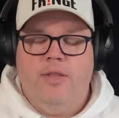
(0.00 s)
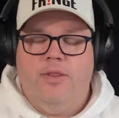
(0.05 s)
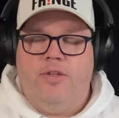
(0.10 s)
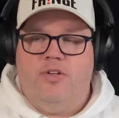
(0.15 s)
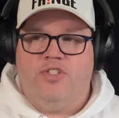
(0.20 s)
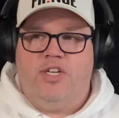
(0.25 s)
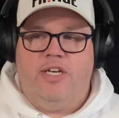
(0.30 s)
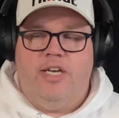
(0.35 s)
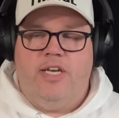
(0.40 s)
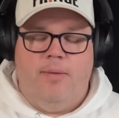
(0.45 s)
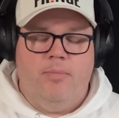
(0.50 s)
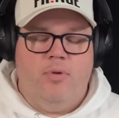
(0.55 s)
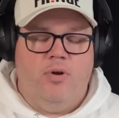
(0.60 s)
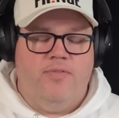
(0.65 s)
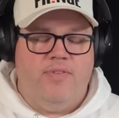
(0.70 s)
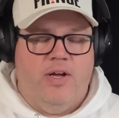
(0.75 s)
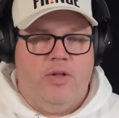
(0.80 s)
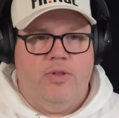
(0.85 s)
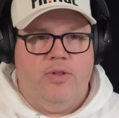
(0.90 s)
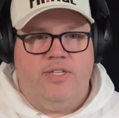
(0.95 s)
There's a number
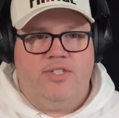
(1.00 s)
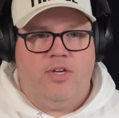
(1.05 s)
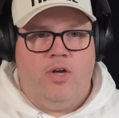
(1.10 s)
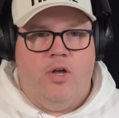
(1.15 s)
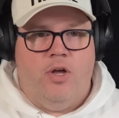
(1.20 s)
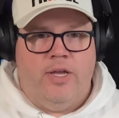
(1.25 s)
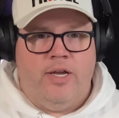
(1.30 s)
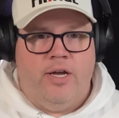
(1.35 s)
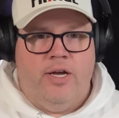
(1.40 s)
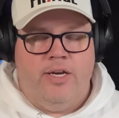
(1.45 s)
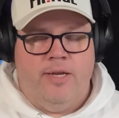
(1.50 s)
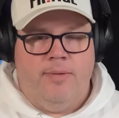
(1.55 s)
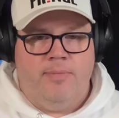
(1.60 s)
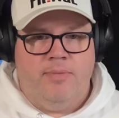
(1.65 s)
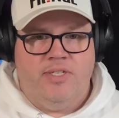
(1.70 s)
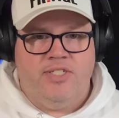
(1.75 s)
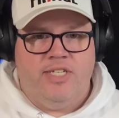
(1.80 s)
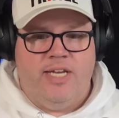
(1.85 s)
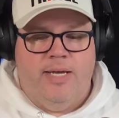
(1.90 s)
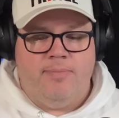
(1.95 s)
of outlets calling on him
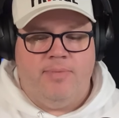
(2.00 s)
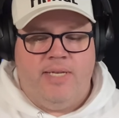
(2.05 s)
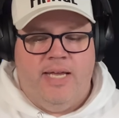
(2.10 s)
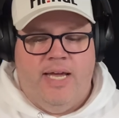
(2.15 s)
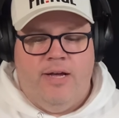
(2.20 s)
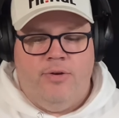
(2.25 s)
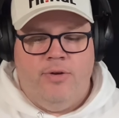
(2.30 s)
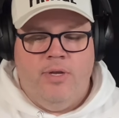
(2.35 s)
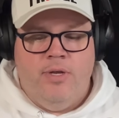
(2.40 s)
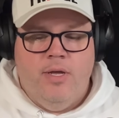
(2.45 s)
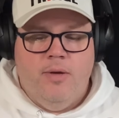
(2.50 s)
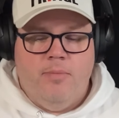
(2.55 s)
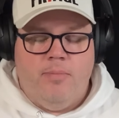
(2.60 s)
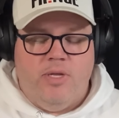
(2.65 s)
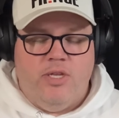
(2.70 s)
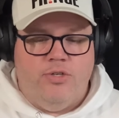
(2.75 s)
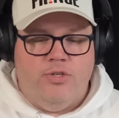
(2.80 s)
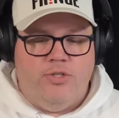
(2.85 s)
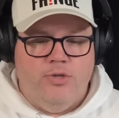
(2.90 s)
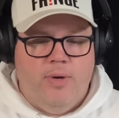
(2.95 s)
to step down,
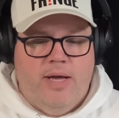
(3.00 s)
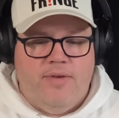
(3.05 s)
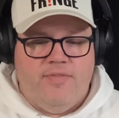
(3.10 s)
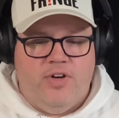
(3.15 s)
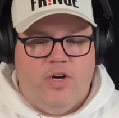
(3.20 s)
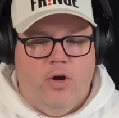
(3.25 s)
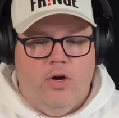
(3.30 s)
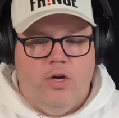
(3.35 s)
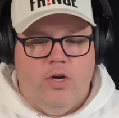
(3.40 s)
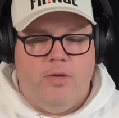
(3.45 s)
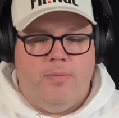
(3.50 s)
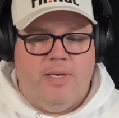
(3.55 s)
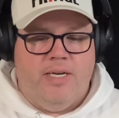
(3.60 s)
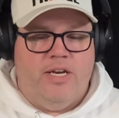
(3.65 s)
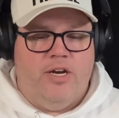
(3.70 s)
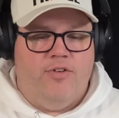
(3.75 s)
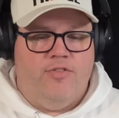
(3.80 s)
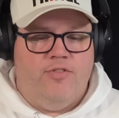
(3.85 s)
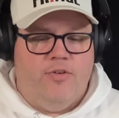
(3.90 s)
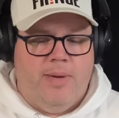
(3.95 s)
but you do have an argument
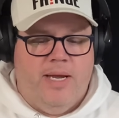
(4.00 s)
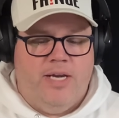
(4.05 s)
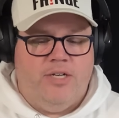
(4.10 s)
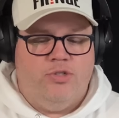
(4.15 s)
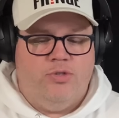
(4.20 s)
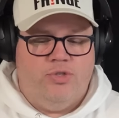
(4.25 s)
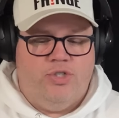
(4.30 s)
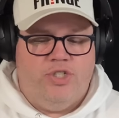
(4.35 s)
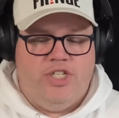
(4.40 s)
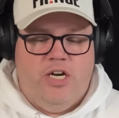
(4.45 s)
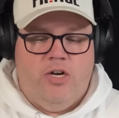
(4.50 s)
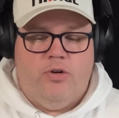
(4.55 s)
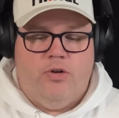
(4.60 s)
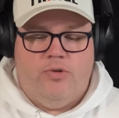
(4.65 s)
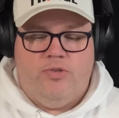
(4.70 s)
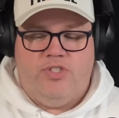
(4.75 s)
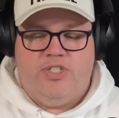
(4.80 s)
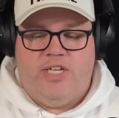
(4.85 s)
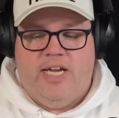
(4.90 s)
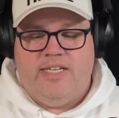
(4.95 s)
here from Andrew Scheer,
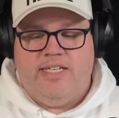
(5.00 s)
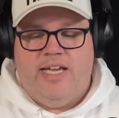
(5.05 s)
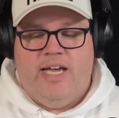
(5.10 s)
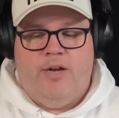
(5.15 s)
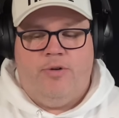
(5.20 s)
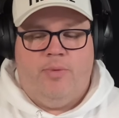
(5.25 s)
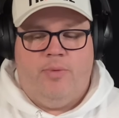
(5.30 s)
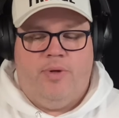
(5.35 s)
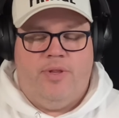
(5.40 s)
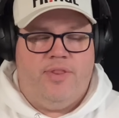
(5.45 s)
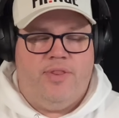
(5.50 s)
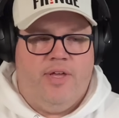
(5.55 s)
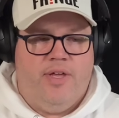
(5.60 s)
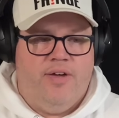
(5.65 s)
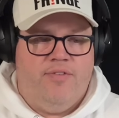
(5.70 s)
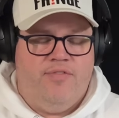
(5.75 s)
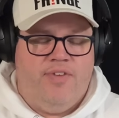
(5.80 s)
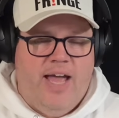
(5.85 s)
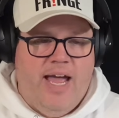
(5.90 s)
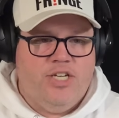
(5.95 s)
who sat down with
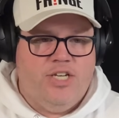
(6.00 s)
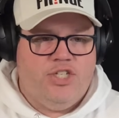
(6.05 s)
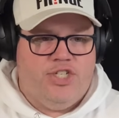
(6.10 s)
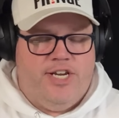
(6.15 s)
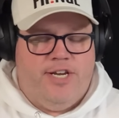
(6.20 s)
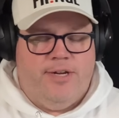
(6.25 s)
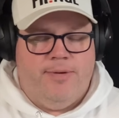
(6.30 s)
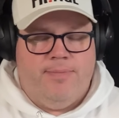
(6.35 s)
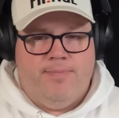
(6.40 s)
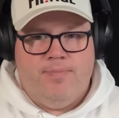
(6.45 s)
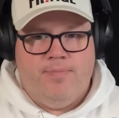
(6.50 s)
Vashi